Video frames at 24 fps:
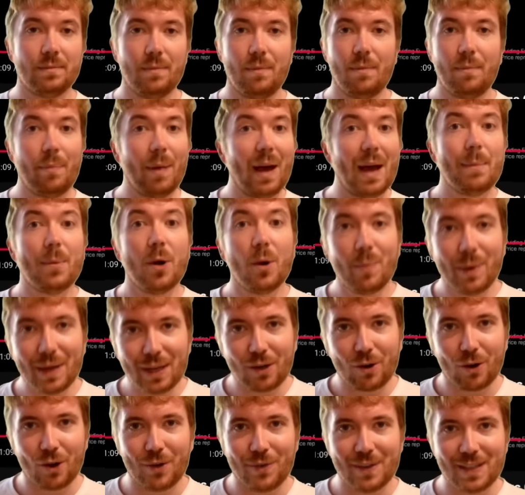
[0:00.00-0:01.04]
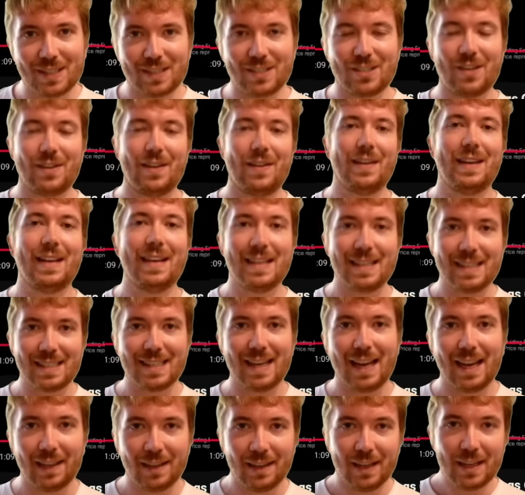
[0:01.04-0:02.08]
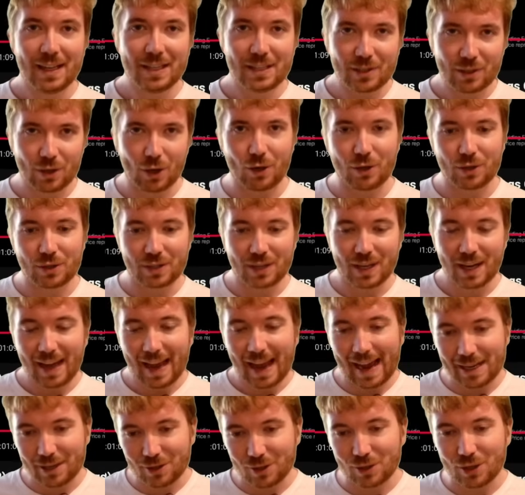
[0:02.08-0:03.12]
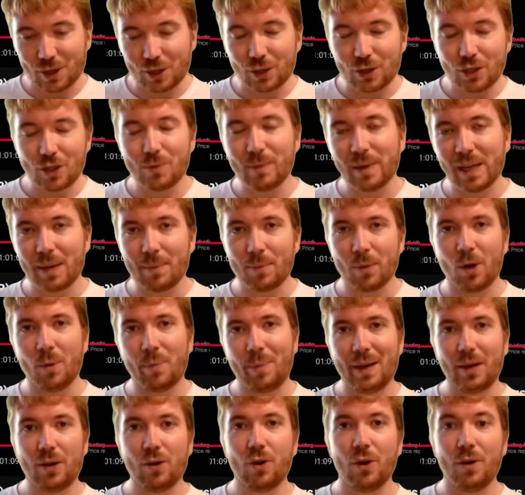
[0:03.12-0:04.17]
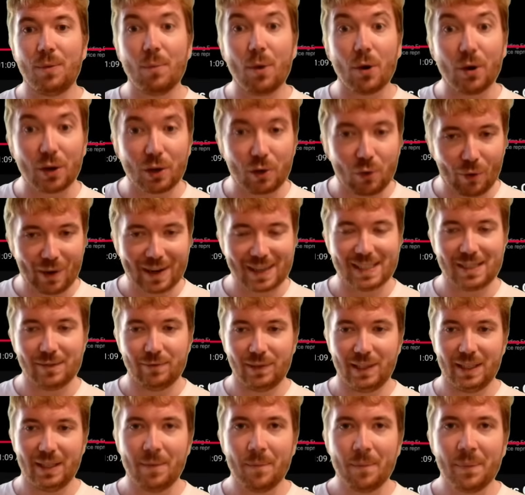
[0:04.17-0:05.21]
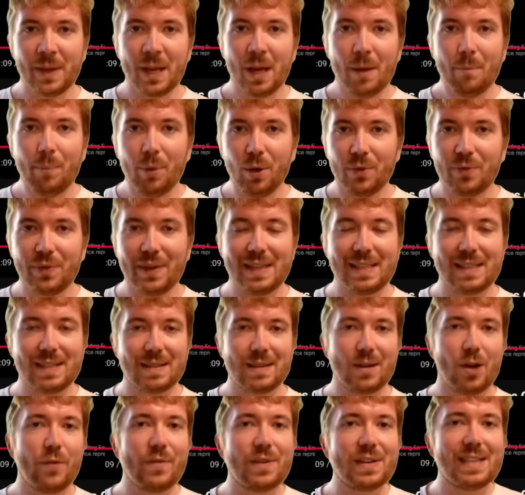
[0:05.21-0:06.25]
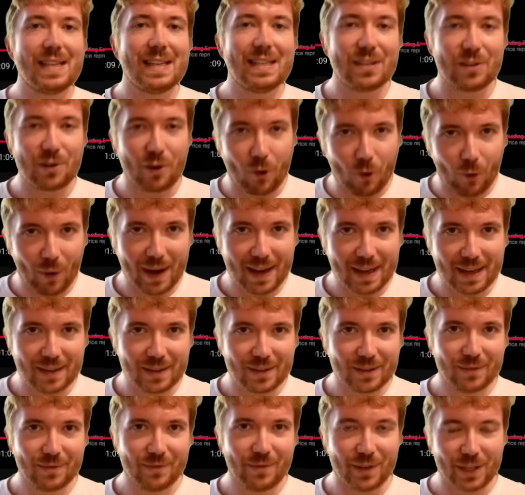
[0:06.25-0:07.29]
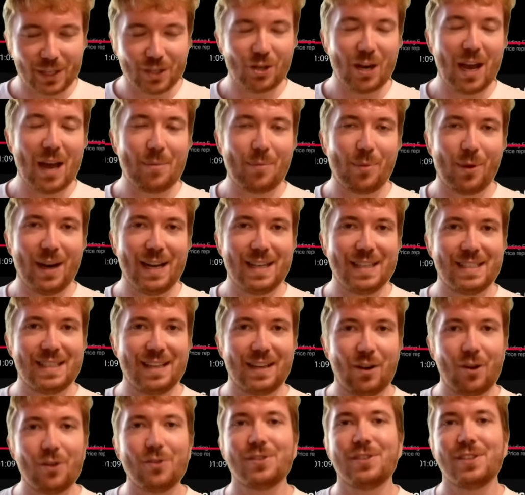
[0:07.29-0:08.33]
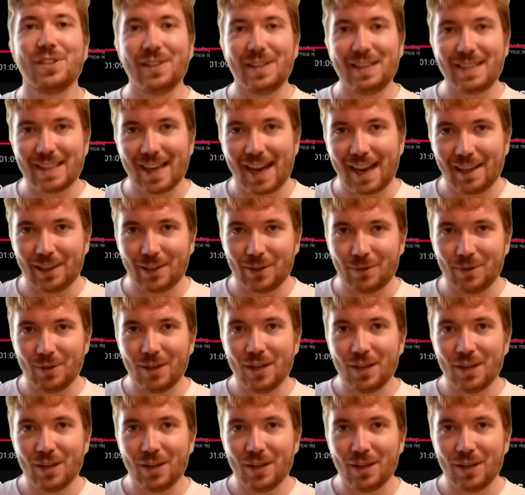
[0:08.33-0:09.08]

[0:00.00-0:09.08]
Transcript: buy more Bitcoin. This is so that they can sell stocks and just accumulate more Bitcoin more aggressively. But this obviously isn't great for the share price to constantly dilute